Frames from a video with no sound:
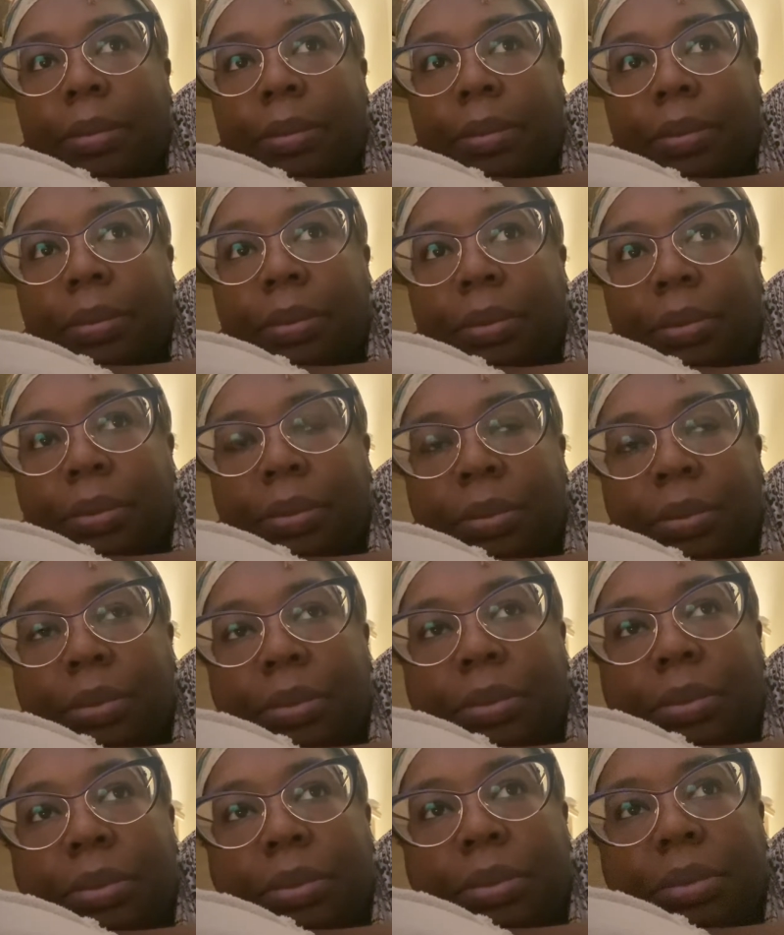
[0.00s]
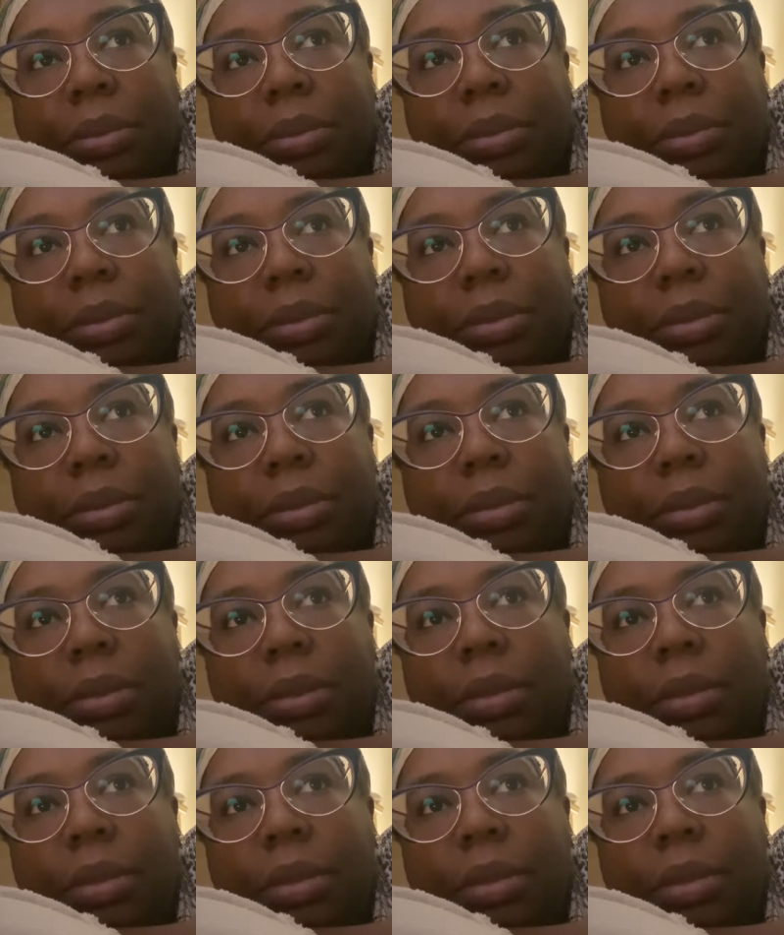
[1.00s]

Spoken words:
[no speech]